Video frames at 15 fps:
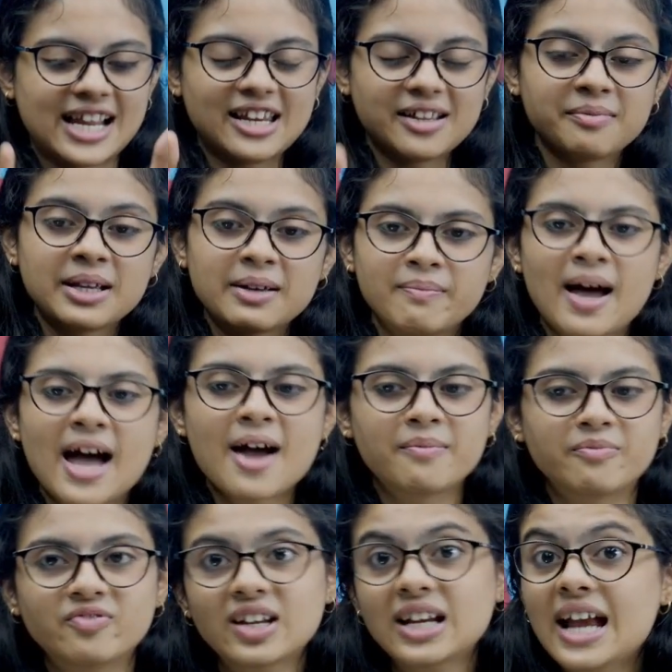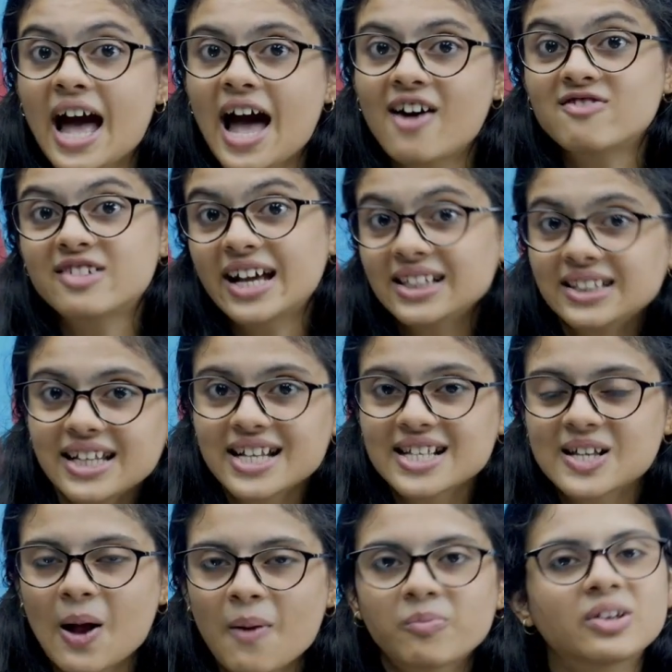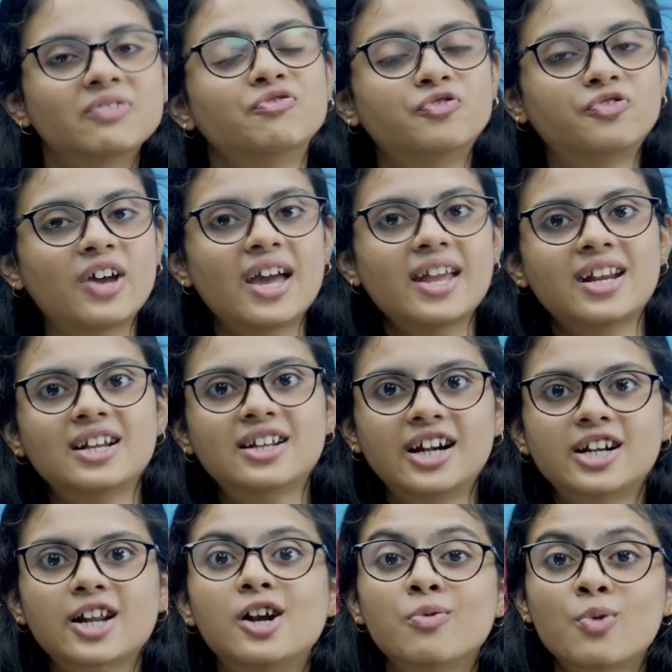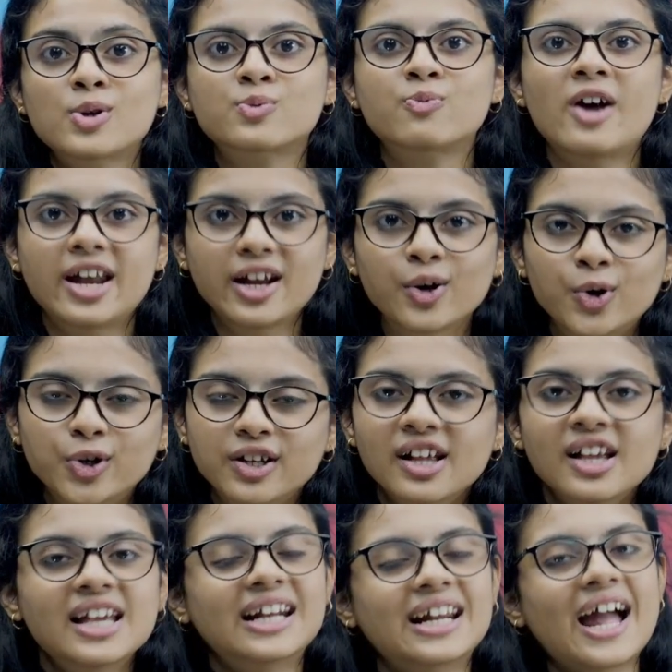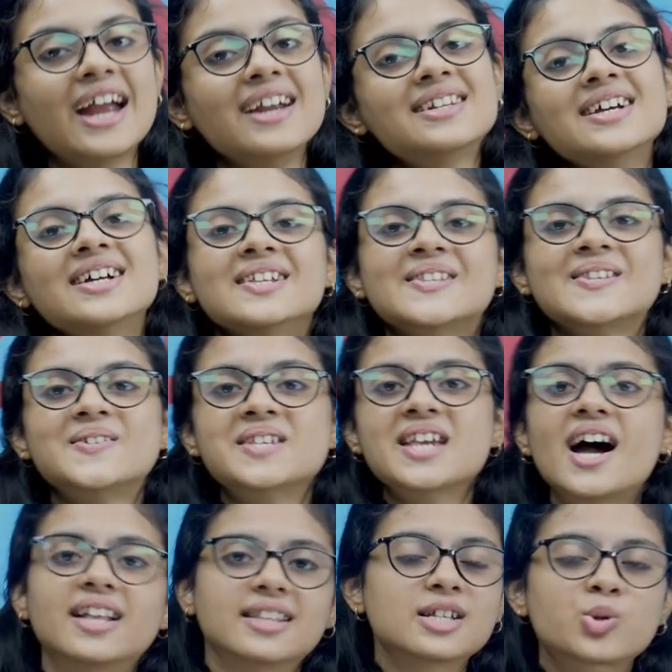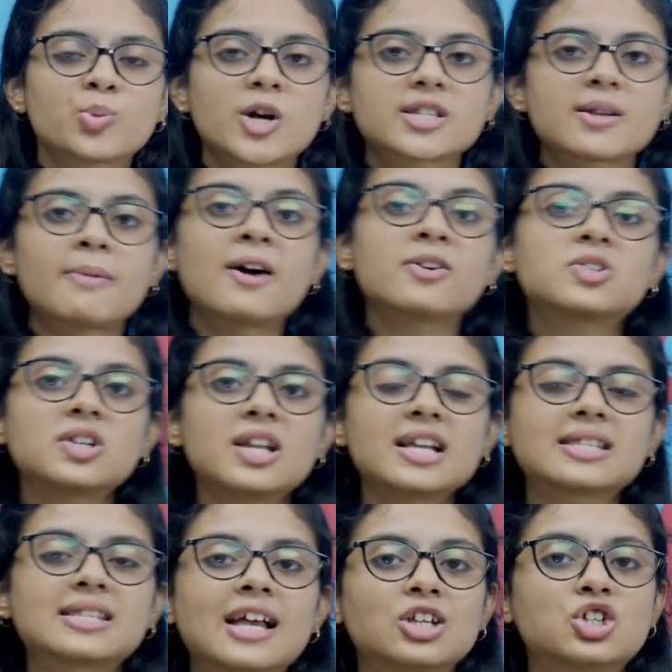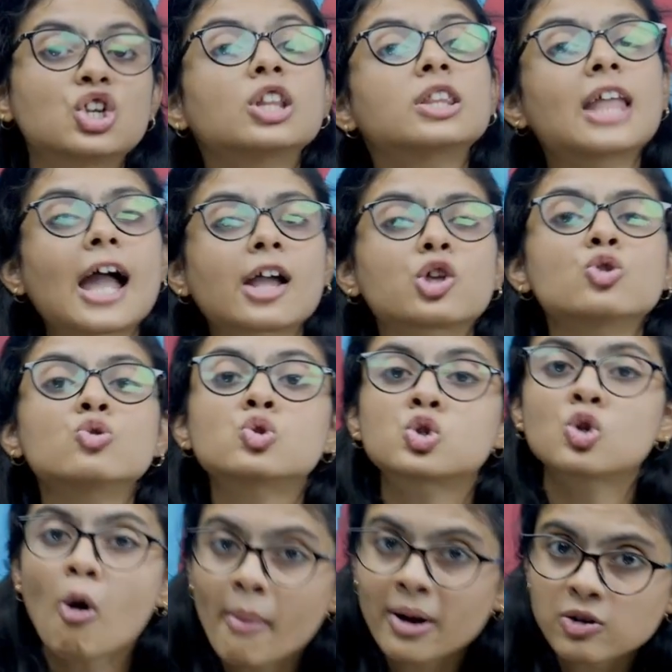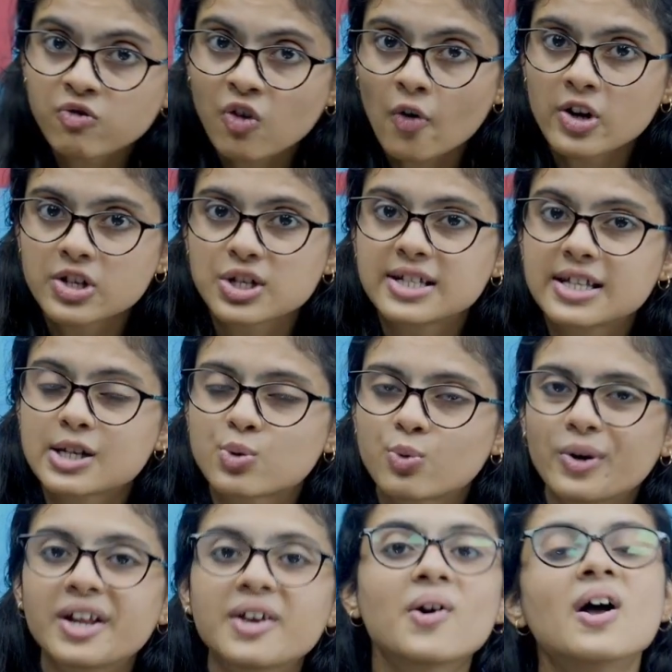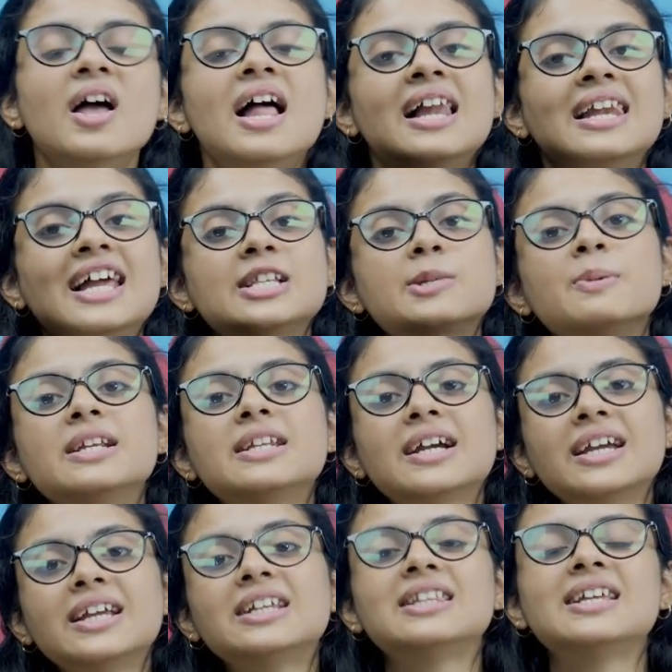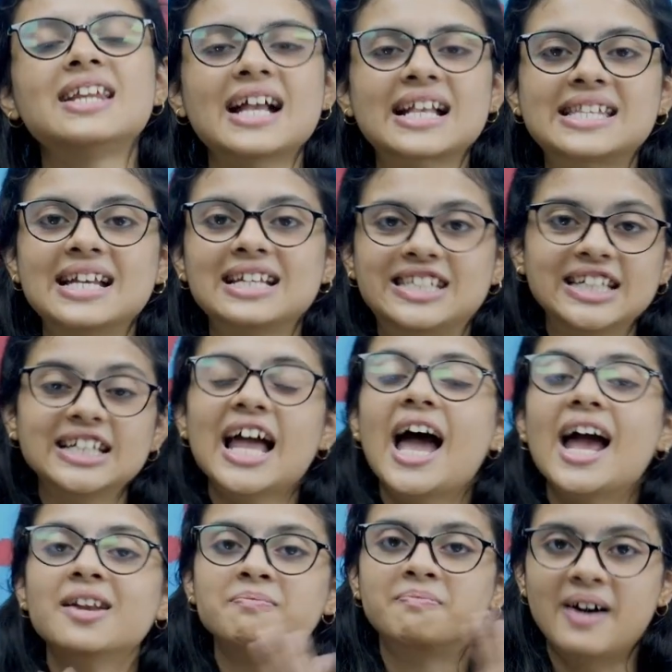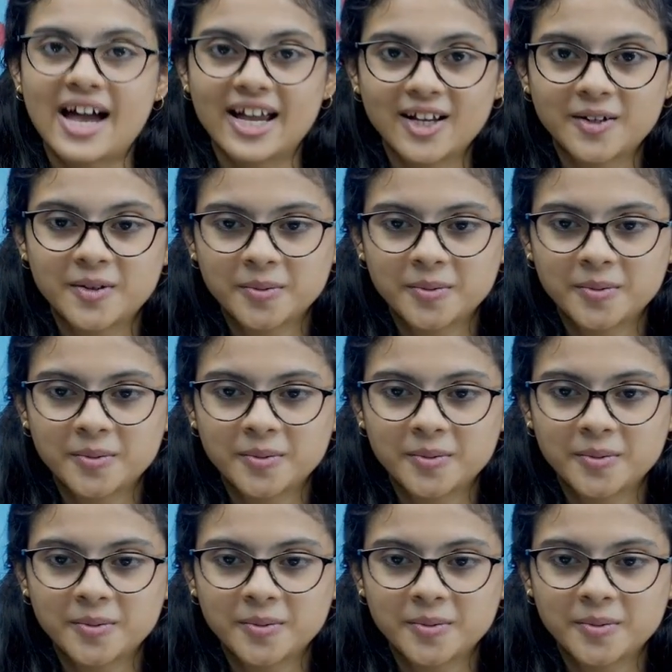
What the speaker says: telling me, ma'am, we have done the exam very great. It was very good, right? So yeah, this was about today's session. Thank you so much for watching this video. Let's meet again in the next session and bye.